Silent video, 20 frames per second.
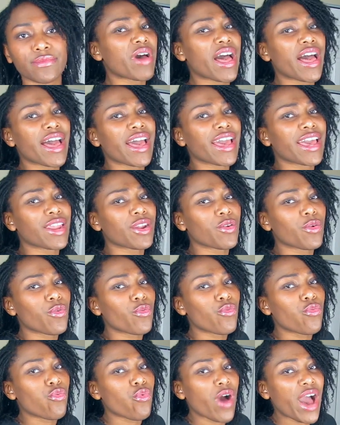But
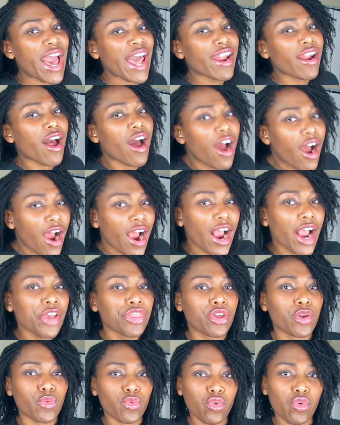what
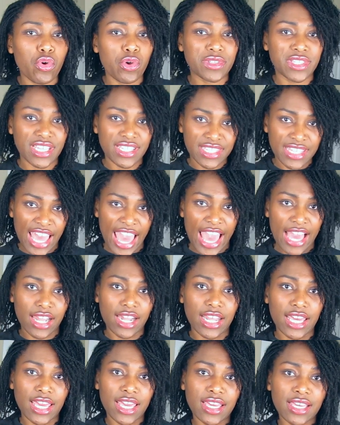are the rules
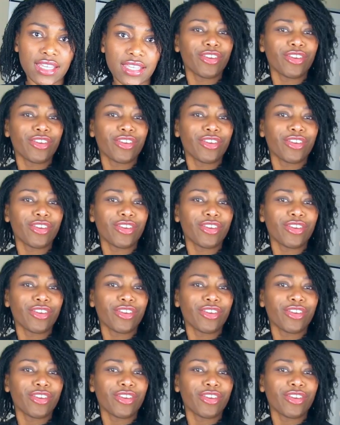exactly?